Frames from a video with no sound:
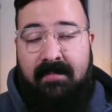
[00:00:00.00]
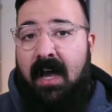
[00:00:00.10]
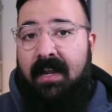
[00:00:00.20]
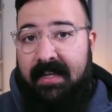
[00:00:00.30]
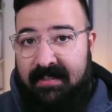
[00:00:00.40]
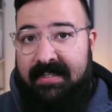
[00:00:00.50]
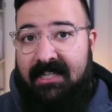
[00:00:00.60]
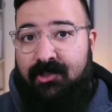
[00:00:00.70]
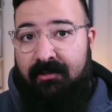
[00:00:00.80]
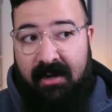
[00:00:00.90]
I'm not
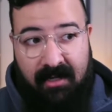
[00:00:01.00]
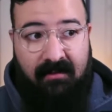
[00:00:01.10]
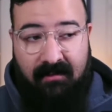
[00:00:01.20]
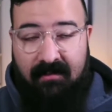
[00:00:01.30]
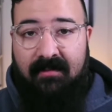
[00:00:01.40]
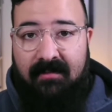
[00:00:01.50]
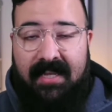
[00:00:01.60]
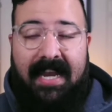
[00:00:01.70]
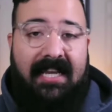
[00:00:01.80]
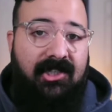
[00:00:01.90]
exaggerating.
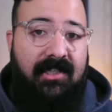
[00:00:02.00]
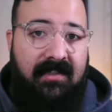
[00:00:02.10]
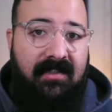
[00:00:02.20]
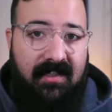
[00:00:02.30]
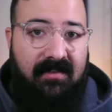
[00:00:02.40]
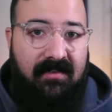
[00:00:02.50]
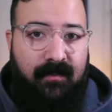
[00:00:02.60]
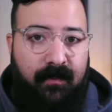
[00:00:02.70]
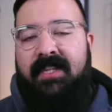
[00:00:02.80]
That actually exists.